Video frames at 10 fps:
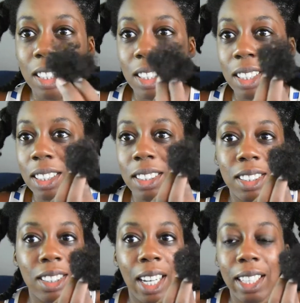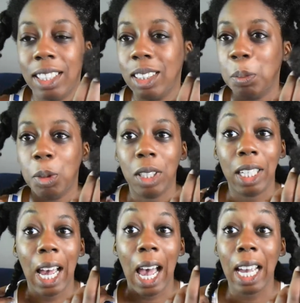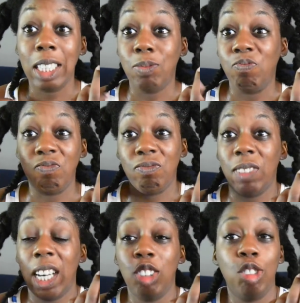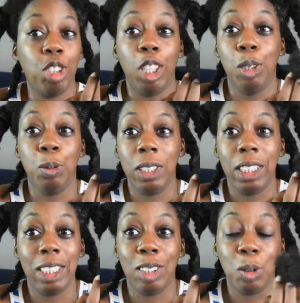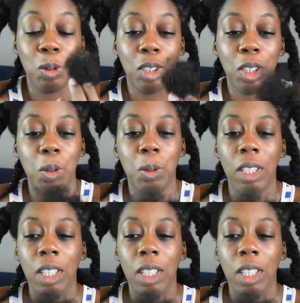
Because at this point, I genuinely don't know.